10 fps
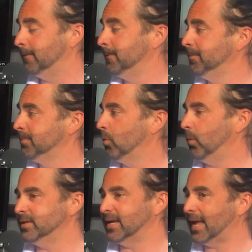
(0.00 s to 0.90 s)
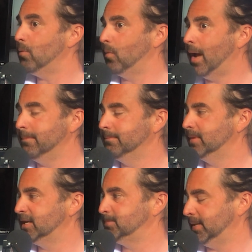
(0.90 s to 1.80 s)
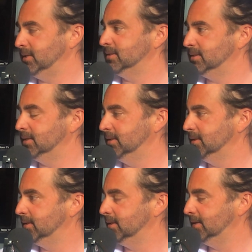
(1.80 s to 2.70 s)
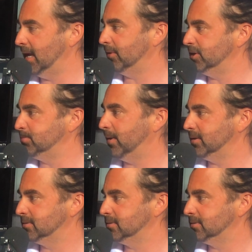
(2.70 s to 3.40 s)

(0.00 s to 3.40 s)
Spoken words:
where it's like I'm expecting to get a response.